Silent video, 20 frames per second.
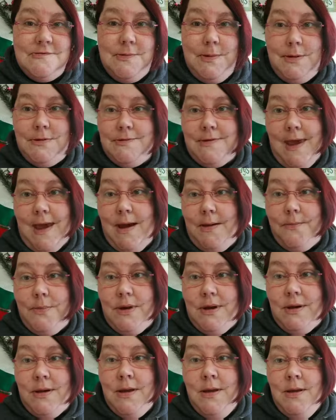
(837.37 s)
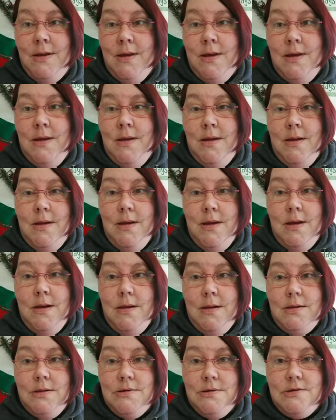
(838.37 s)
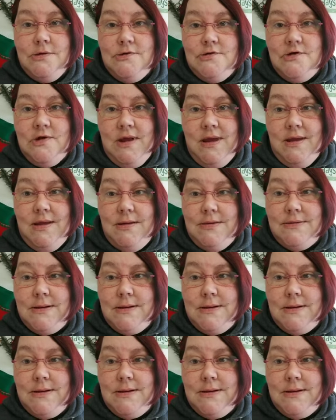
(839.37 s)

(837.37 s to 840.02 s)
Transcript: supposed to happen. She